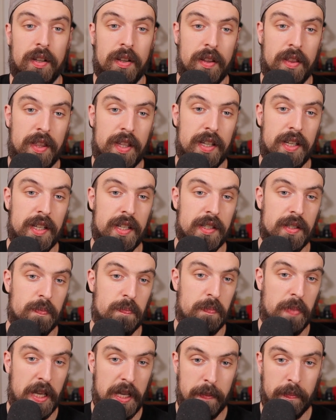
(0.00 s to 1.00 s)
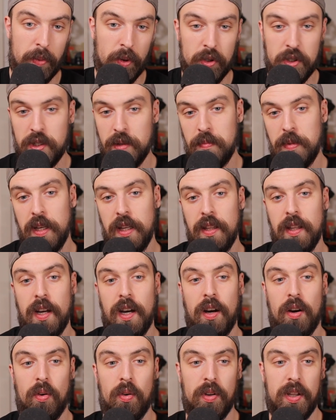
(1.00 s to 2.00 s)
these people to be
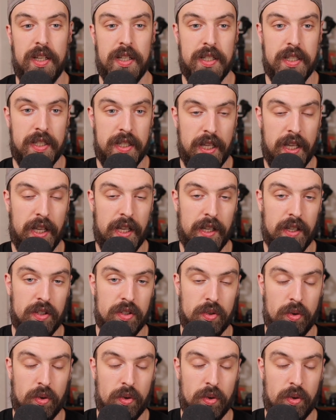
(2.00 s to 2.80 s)
there, or these things,